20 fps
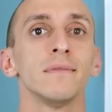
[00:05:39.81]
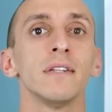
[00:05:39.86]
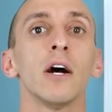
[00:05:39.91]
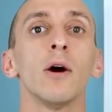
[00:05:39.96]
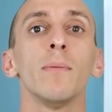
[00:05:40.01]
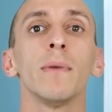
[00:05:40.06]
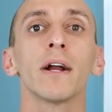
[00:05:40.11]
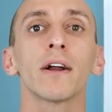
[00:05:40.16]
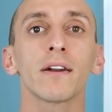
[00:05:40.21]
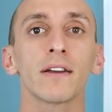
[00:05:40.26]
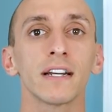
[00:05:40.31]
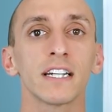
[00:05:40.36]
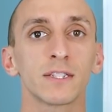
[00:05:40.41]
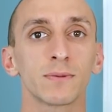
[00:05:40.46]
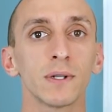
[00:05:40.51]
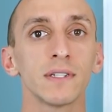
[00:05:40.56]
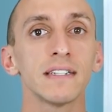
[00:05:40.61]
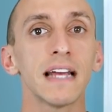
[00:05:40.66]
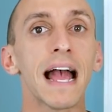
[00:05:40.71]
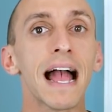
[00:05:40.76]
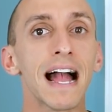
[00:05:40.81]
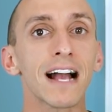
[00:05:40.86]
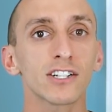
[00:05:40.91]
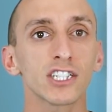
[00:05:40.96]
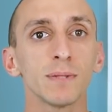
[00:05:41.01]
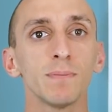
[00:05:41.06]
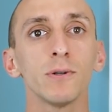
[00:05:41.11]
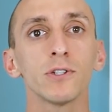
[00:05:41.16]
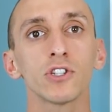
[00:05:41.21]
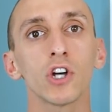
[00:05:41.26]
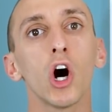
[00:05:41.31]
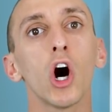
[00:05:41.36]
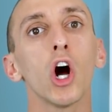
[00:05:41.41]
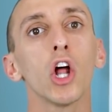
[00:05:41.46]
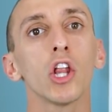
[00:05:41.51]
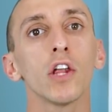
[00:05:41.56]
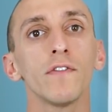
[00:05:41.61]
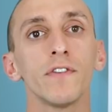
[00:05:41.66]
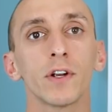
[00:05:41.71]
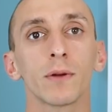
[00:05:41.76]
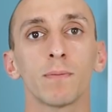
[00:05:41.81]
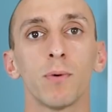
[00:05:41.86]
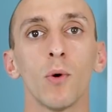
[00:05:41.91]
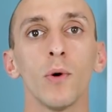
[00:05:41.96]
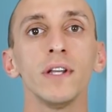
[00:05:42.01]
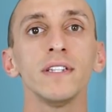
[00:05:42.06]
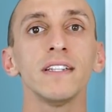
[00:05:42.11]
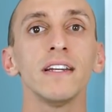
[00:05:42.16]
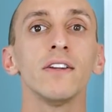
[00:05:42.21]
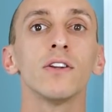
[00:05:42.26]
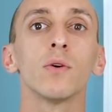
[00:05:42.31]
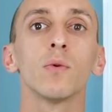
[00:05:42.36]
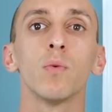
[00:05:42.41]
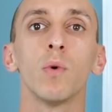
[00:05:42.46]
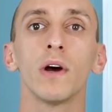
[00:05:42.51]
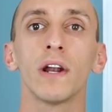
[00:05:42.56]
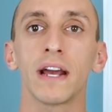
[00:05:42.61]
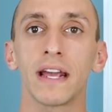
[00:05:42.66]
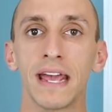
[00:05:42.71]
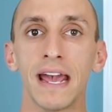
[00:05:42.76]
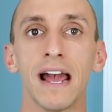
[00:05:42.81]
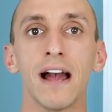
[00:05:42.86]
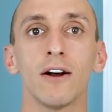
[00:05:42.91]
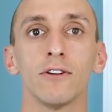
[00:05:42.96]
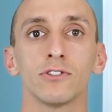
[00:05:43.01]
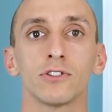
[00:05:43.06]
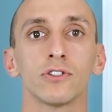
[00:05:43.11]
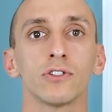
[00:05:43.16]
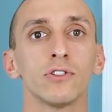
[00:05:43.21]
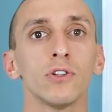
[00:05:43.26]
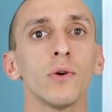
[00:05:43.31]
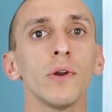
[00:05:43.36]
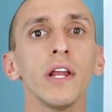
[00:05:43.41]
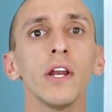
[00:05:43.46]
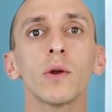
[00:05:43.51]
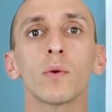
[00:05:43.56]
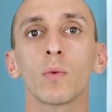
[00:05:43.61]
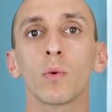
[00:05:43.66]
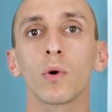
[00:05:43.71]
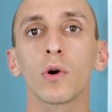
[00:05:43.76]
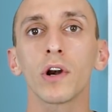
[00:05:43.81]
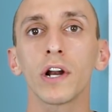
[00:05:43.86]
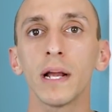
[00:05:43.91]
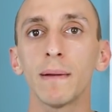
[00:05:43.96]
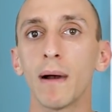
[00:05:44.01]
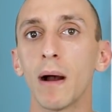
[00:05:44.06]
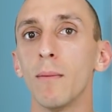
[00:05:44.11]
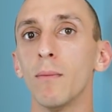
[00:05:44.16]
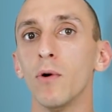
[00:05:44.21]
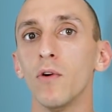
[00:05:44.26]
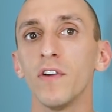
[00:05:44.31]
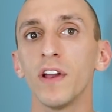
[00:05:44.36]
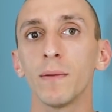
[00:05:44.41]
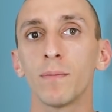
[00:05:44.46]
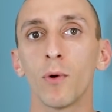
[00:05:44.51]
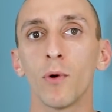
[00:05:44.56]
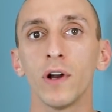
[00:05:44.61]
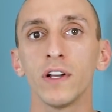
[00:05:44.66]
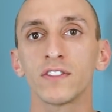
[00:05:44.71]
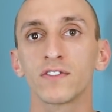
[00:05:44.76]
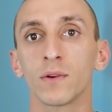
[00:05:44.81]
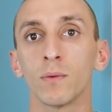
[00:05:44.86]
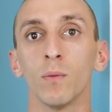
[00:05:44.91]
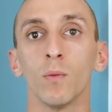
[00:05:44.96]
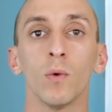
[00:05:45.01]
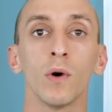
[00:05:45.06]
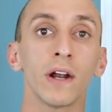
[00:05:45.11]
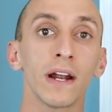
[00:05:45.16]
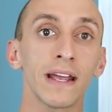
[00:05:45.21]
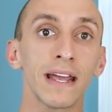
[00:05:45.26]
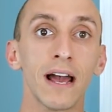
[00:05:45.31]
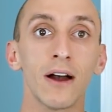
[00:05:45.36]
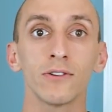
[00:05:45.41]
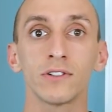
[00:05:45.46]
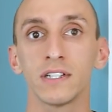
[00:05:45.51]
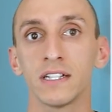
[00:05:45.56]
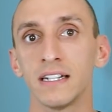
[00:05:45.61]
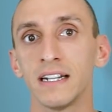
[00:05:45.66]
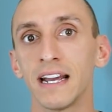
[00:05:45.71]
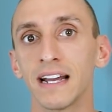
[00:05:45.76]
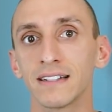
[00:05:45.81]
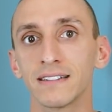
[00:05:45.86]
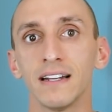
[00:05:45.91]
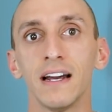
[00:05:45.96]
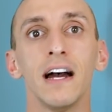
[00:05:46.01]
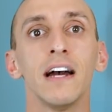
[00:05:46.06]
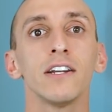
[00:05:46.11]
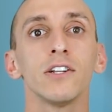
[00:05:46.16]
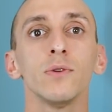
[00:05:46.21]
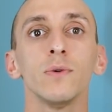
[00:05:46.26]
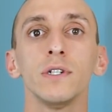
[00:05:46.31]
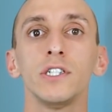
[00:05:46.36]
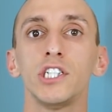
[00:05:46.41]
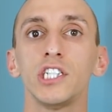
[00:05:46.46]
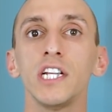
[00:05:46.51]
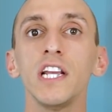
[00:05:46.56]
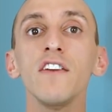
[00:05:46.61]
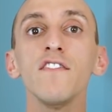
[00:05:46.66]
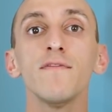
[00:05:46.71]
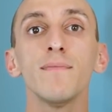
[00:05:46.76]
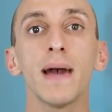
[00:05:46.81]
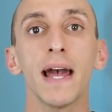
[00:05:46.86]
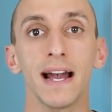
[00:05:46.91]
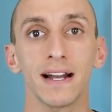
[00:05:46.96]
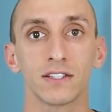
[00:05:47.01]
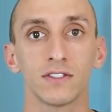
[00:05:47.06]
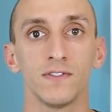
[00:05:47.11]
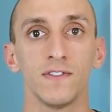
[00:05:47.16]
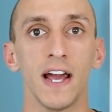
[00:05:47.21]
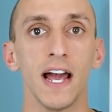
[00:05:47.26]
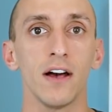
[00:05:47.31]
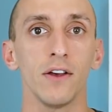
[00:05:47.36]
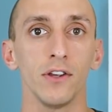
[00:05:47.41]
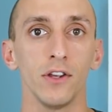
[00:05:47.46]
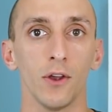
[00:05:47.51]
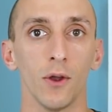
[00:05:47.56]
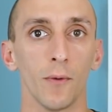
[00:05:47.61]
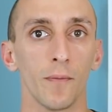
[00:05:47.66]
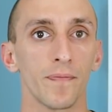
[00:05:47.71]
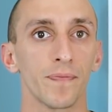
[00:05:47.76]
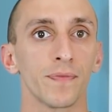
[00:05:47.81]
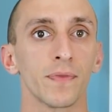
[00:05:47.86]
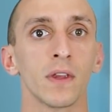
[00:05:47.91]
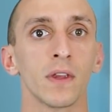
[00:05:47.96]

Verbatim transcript: Now, American Express actually puts all of your points into one account, so there's no need to worry about moving points from one account to the next to achieve max value.